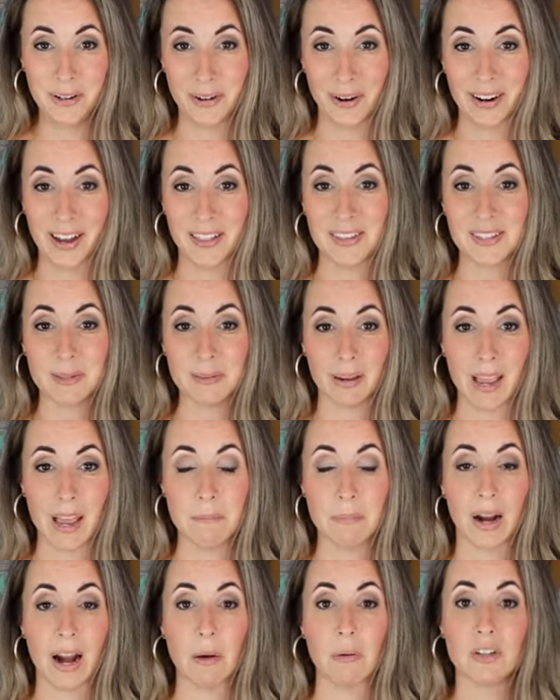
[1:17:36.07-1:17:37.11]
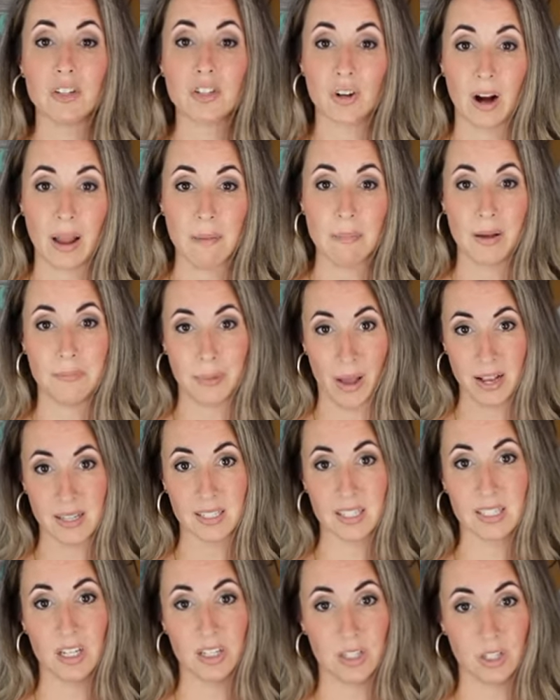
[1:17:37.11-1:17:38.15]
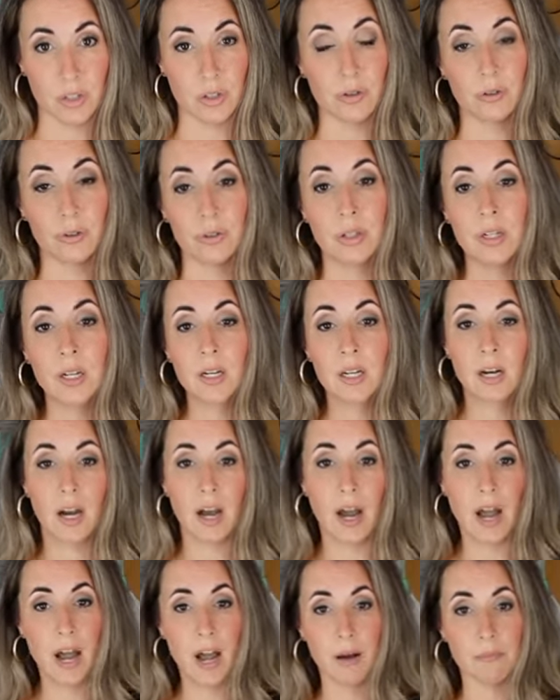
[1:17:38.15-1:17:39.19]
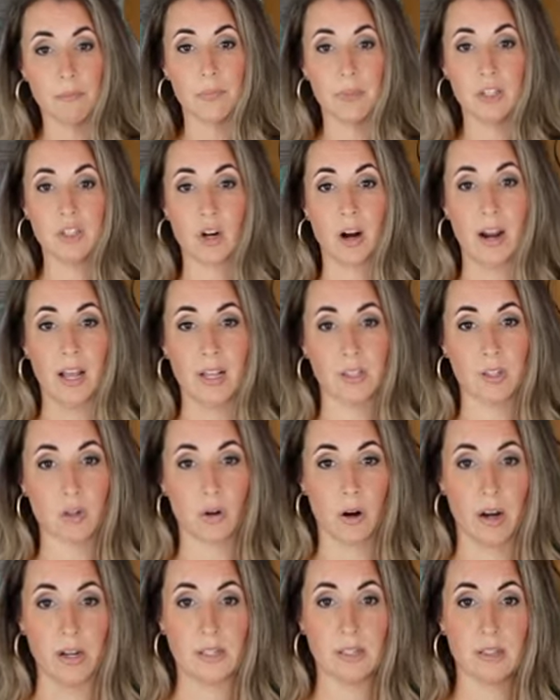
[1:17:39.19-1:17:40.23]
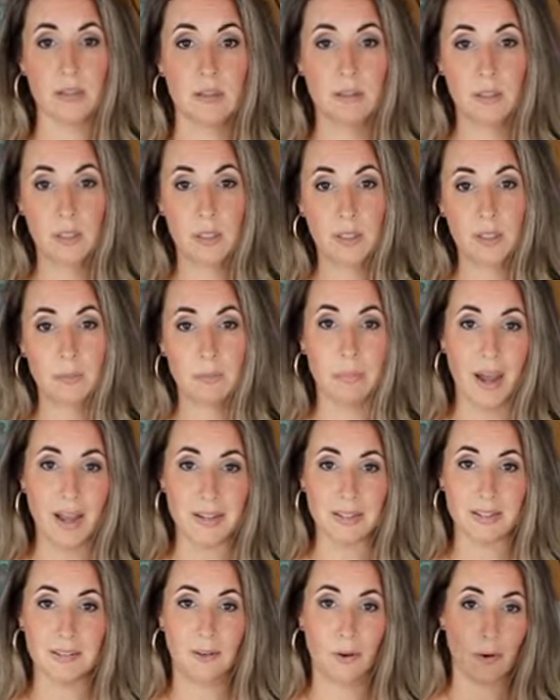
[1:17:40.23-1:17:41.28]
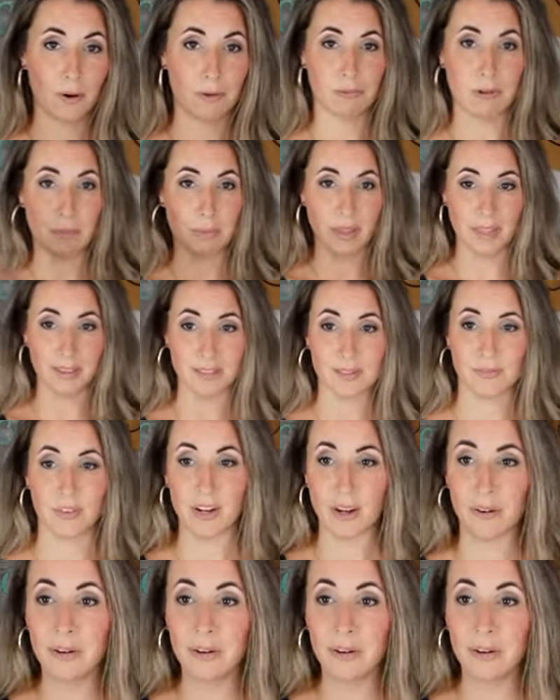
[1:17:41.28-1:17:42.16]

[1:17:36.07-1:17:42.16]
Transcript: going on this weekend, but I will try my best to do um, the try-on stories but or replay this video